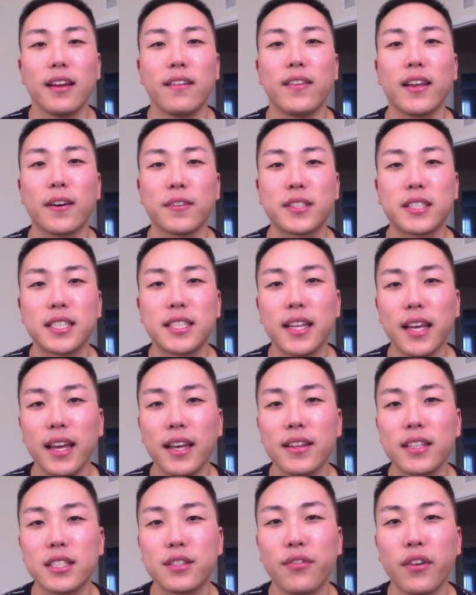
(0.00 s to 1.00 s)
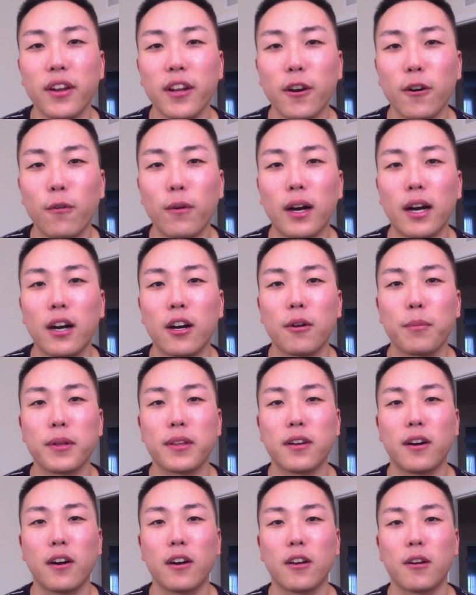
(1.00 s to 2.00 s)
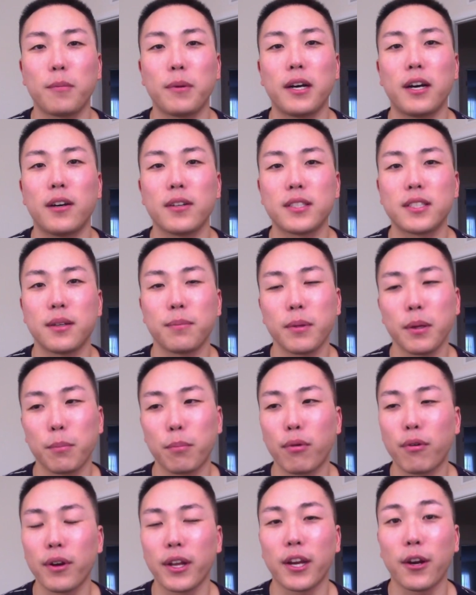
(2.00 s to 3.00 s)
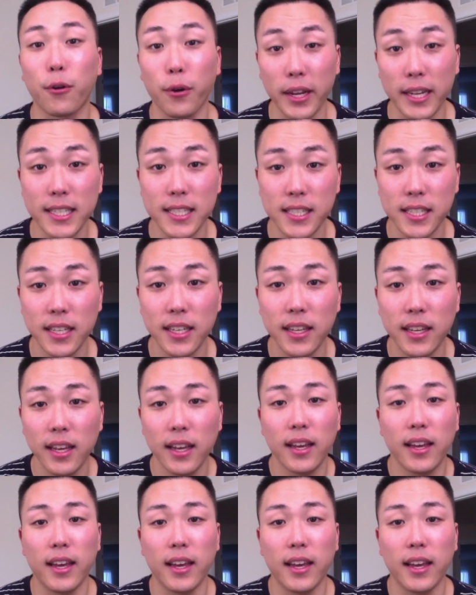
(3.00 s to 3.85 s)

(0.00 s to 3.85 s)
Now today in this video, I'm going to be talking about something pretty crazy.